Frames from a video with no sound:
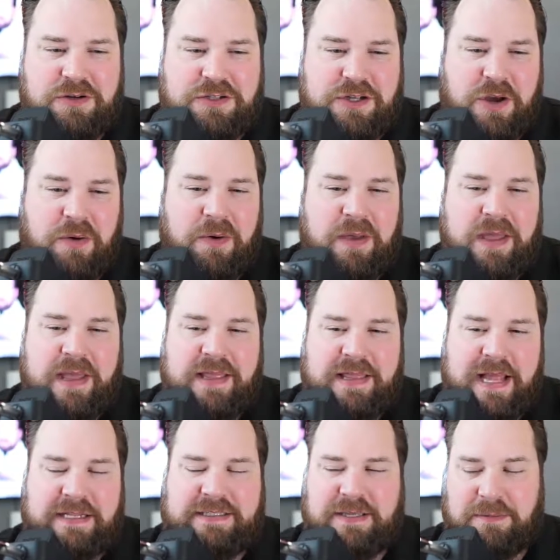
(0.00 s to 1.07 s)
So
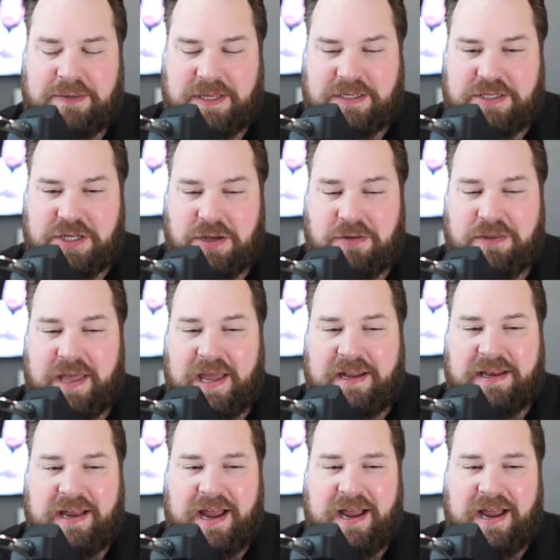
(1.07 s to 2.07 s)
that's something too that,